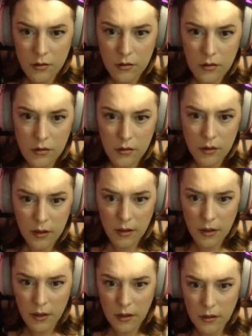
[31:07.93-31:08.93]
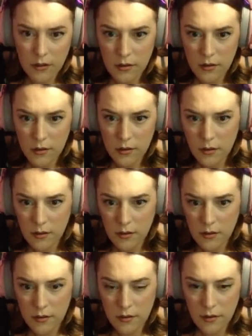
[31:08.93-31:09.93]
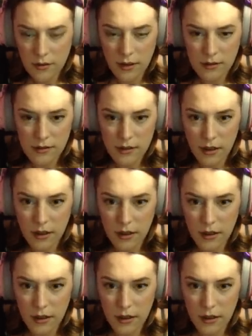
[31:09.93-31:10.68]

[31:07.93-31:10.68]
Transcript: Okay. And that's it.